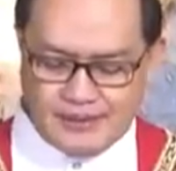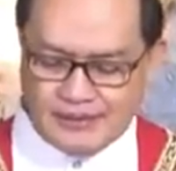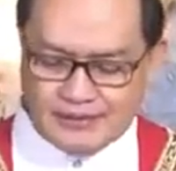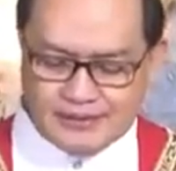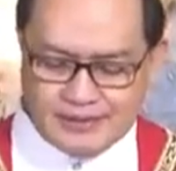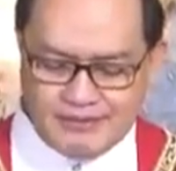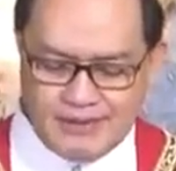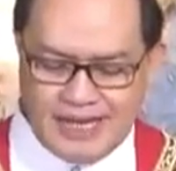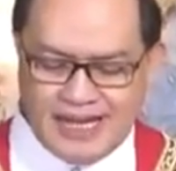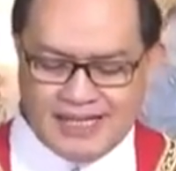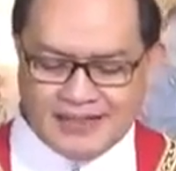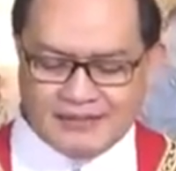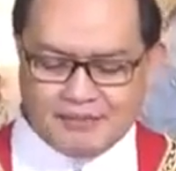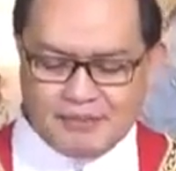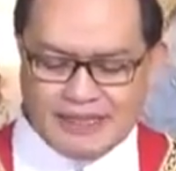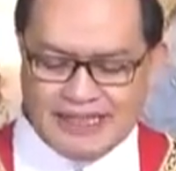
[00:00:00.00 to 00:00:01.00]
The
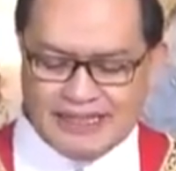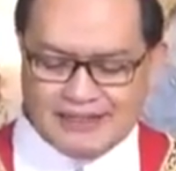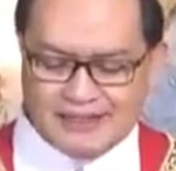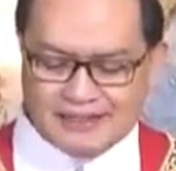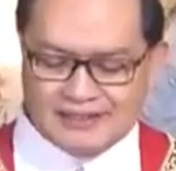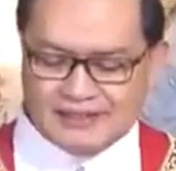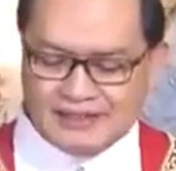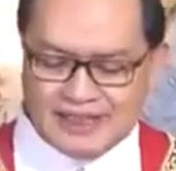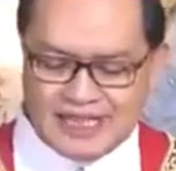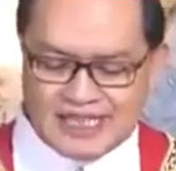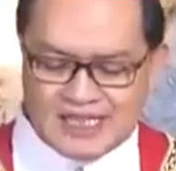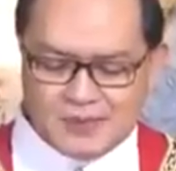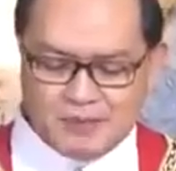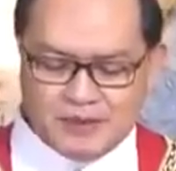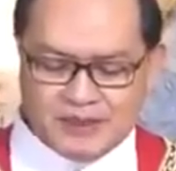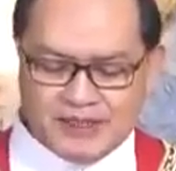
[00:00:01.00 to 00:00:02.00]
man pleaded
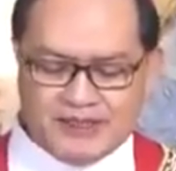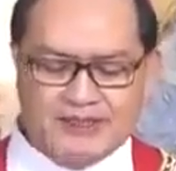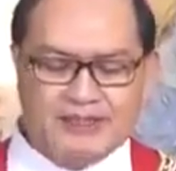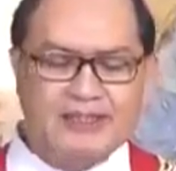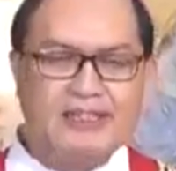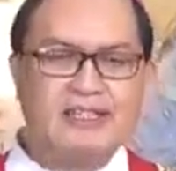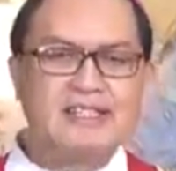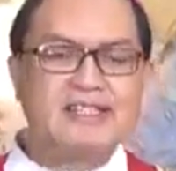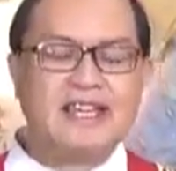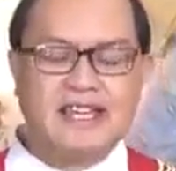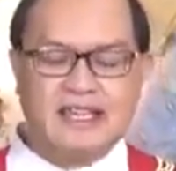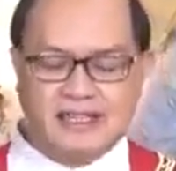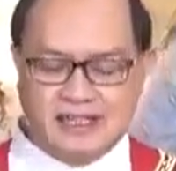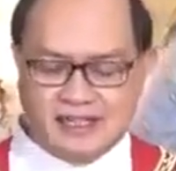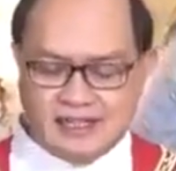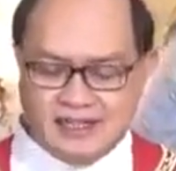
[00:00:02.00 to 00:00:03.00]
desperately,
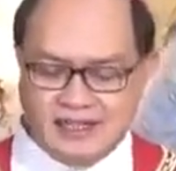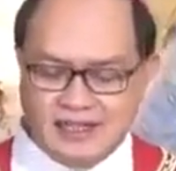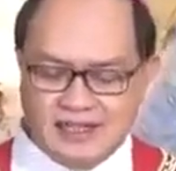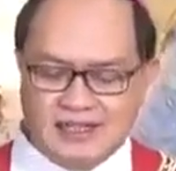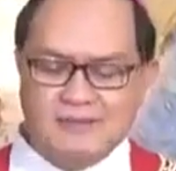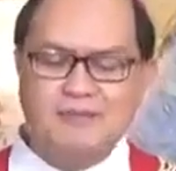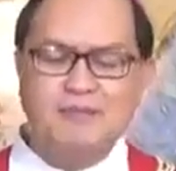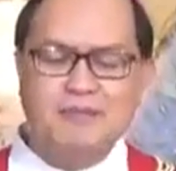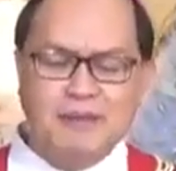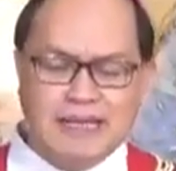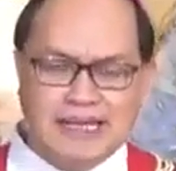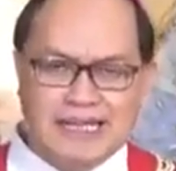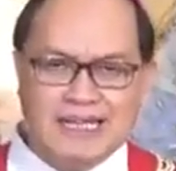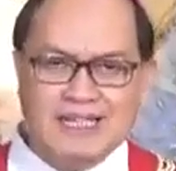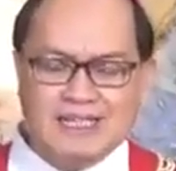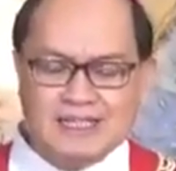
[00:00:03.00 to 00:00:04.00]
saying,
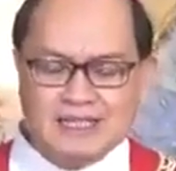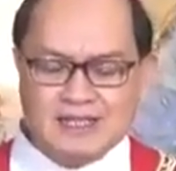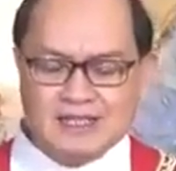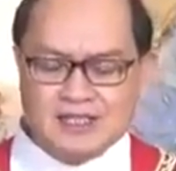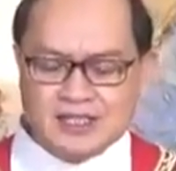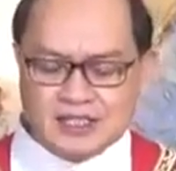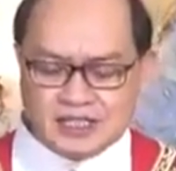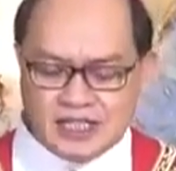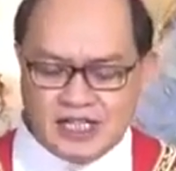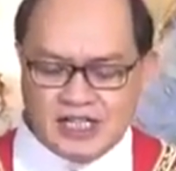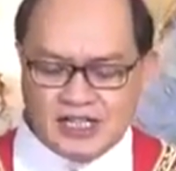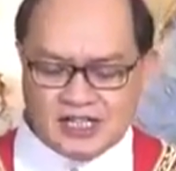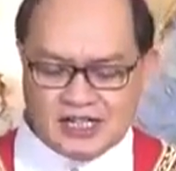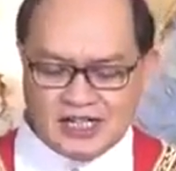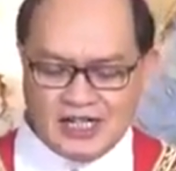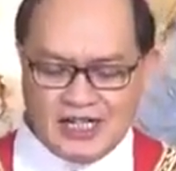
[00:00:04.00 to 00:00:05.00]
"Please,
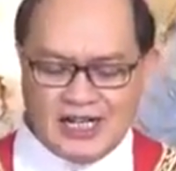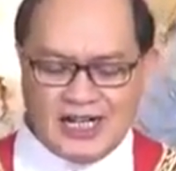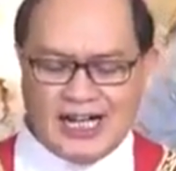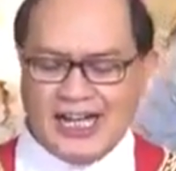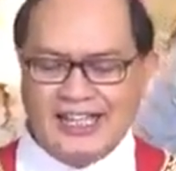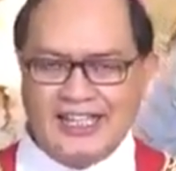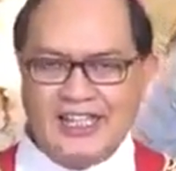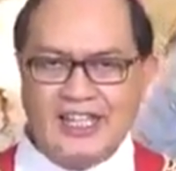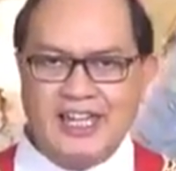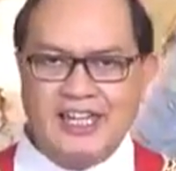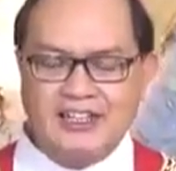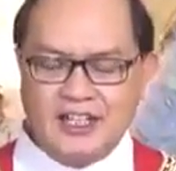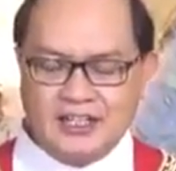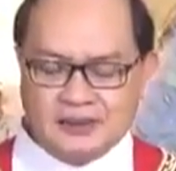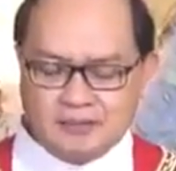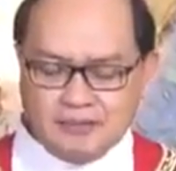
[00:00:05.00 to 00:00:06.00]
sir, I
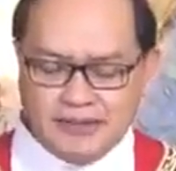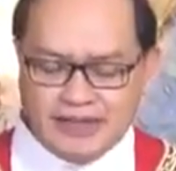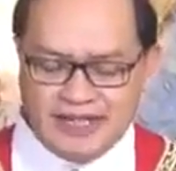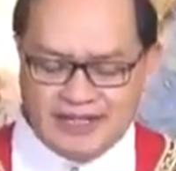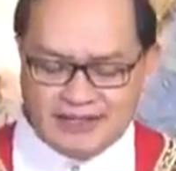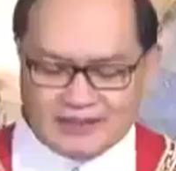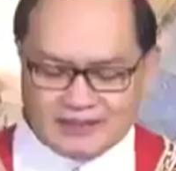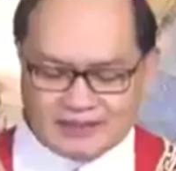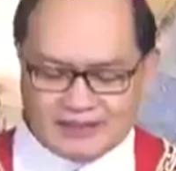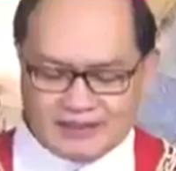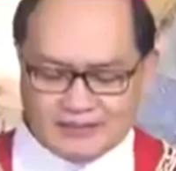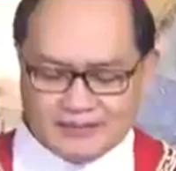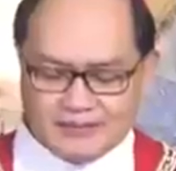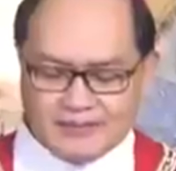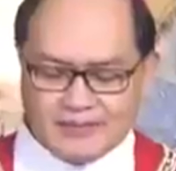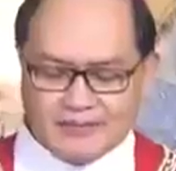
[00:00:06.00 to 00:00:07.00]
cannot breathe.
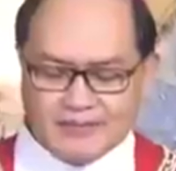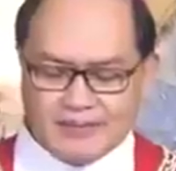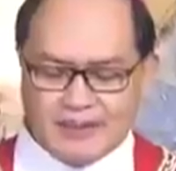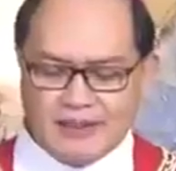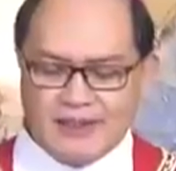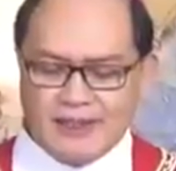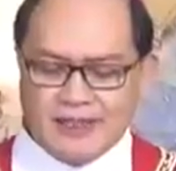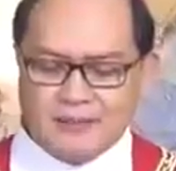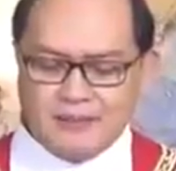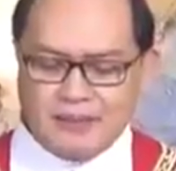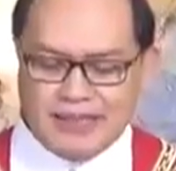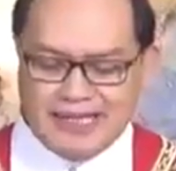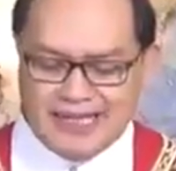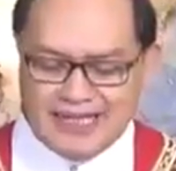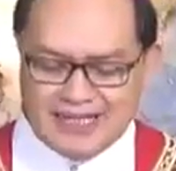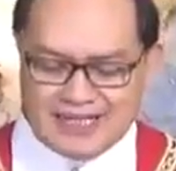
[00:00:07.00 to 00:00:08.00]

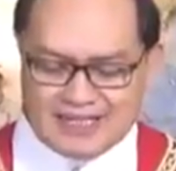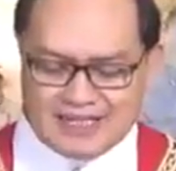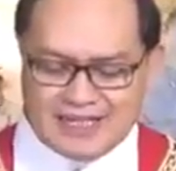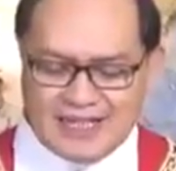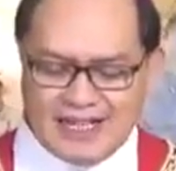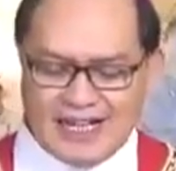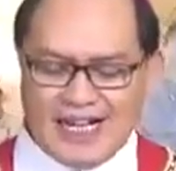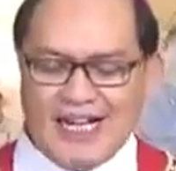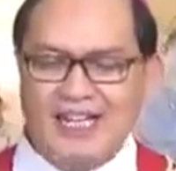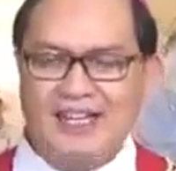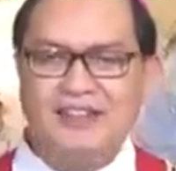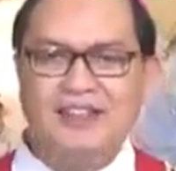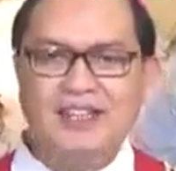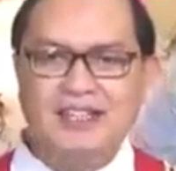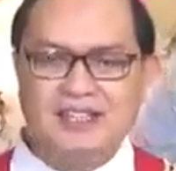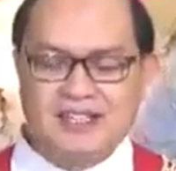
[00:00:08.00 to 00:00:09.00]
Please, I
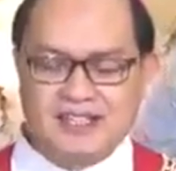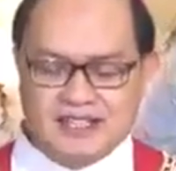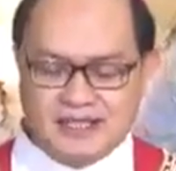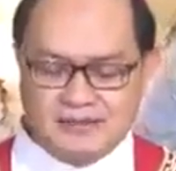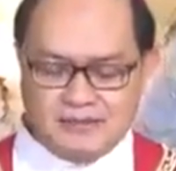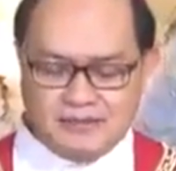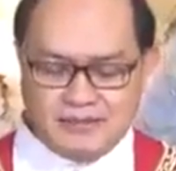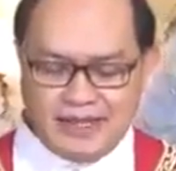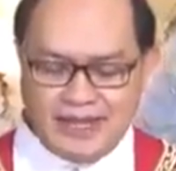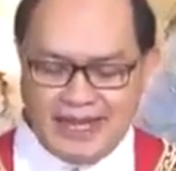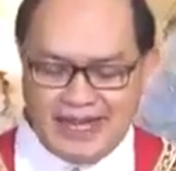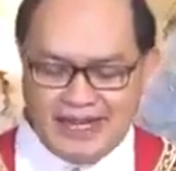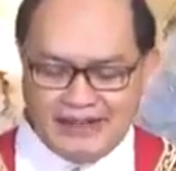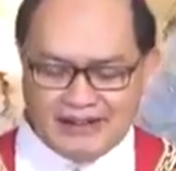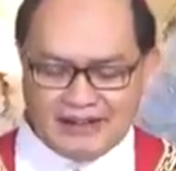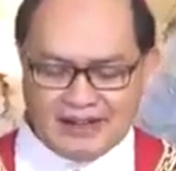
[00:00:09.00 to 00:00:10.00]
need some
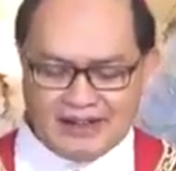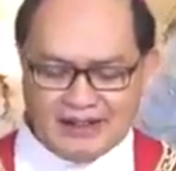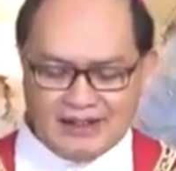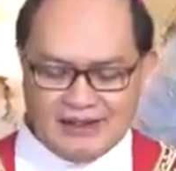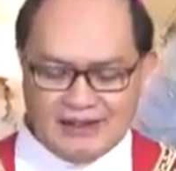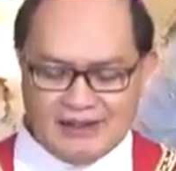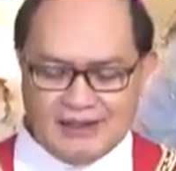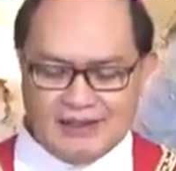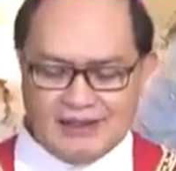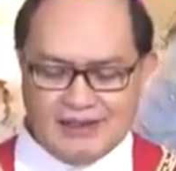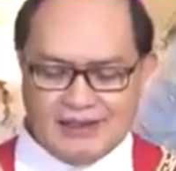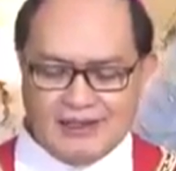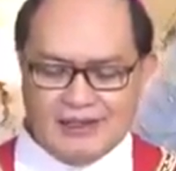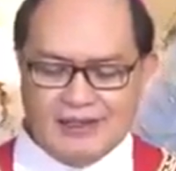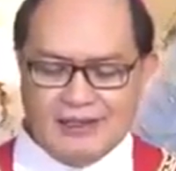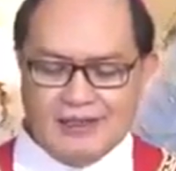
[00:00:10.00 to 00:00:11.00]
air.
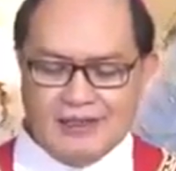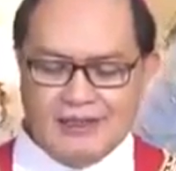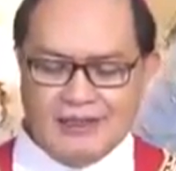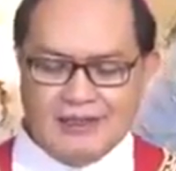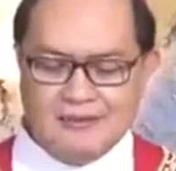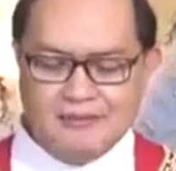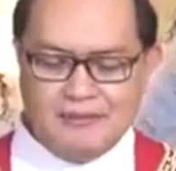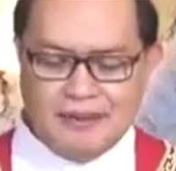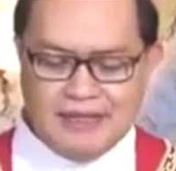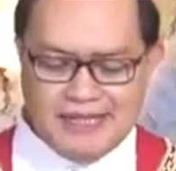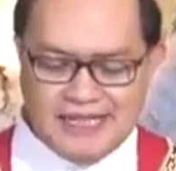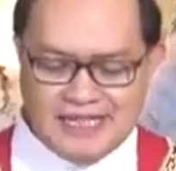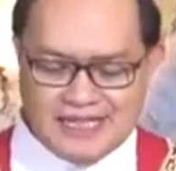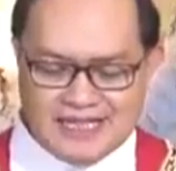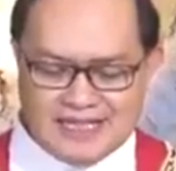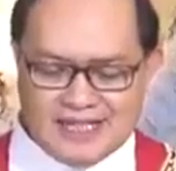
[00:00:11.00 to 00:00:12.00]

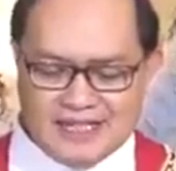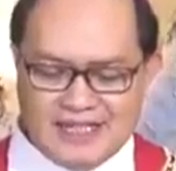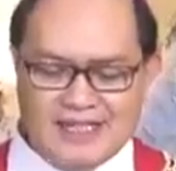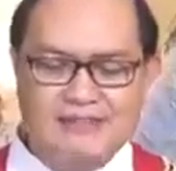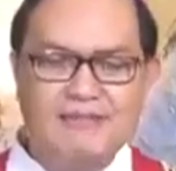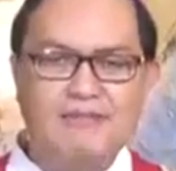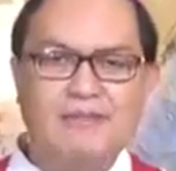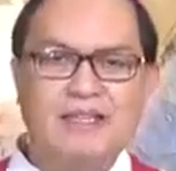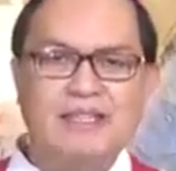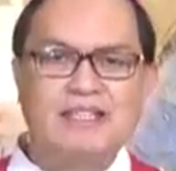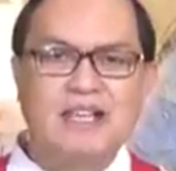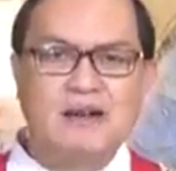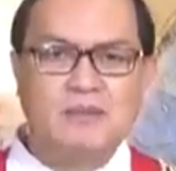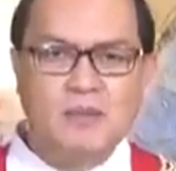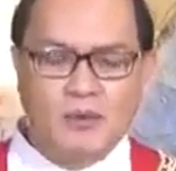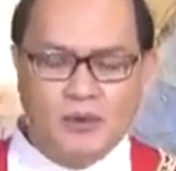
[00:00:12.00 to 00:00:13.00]
Please, give me
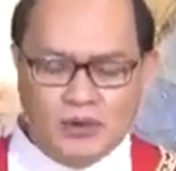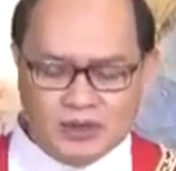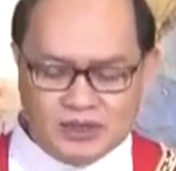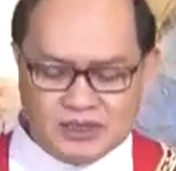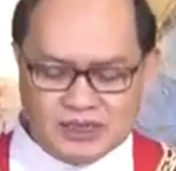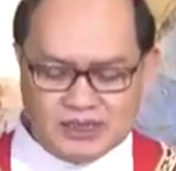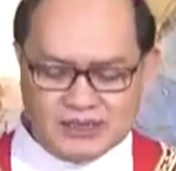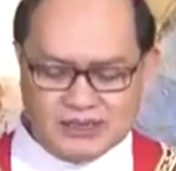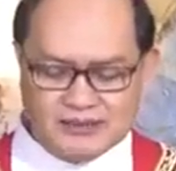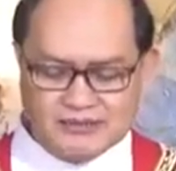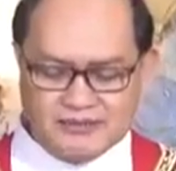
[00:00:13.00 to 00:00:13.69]
some water."